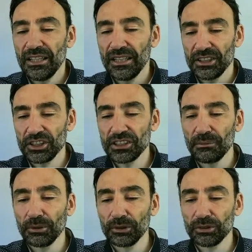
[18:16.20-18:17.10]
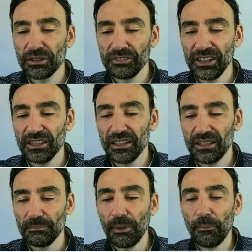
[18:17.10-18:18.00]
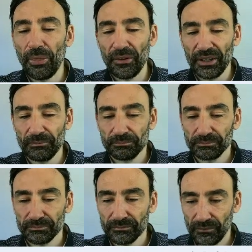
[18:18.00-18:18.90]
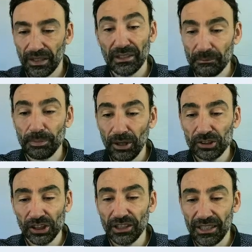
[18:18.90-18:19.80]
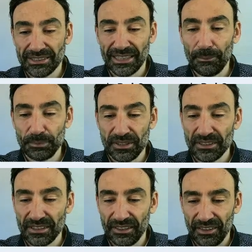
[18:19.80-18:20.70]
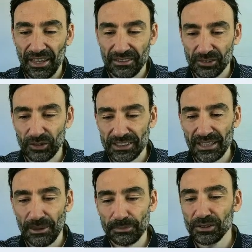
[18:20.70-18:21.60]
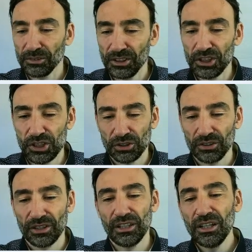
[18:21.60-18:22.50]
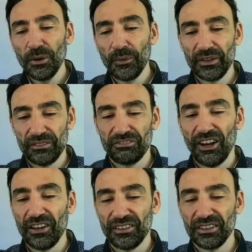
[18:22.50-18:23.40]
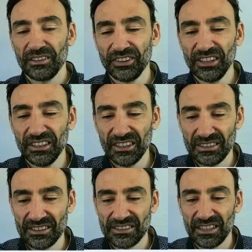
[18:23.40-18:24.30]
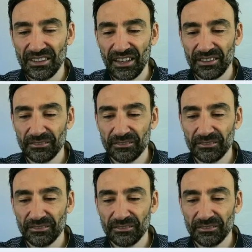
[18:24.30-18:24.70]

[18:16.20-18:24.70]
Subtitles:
she's able to reveal Bob 3. Okay. The blockchain accepts things like that, so accepts condition with further revealing and things like that.